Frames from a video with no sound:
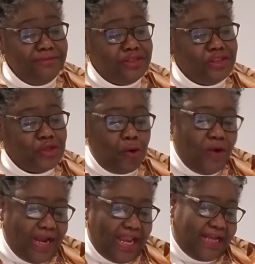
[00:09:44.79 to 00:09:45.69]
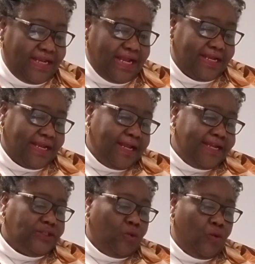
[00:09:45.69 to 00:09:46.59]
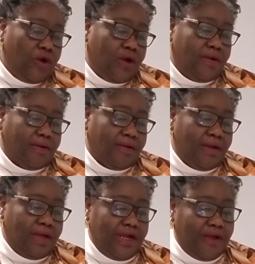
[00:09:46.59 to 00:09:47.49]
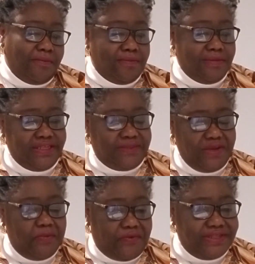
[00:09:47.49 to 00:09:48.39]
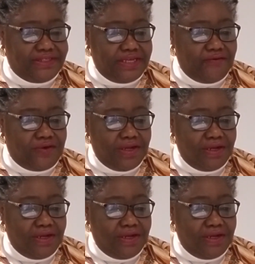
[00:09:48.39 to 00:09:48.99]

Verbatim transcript: so glad that Eddie's work is being preserved.